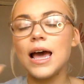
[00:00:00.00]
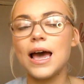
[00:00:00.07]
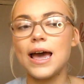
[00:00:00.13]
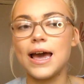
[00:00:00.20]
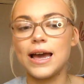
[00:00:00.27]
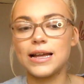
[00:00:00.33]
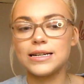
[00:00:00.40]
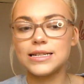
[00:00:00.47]

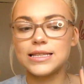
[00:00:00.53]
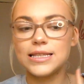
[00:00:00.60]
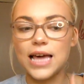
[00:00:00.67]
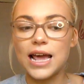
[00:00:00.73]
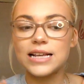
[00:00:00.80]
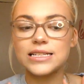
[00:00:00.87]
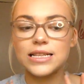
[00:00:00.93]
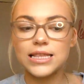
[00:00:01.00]
And
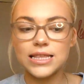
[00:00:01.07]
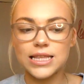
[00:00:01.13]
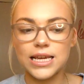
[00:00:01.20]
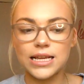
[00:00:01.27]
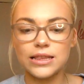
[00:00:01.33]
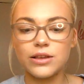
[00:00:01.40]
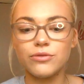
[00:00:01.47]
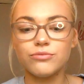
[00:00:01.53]
that is the
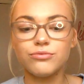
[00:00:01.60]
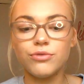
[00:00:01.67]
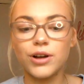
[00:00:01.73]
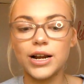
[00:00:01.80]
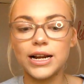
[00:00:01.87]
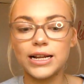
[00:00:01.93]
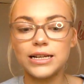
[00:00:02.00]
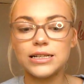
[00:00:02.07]
thing that
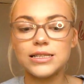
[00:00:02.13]
really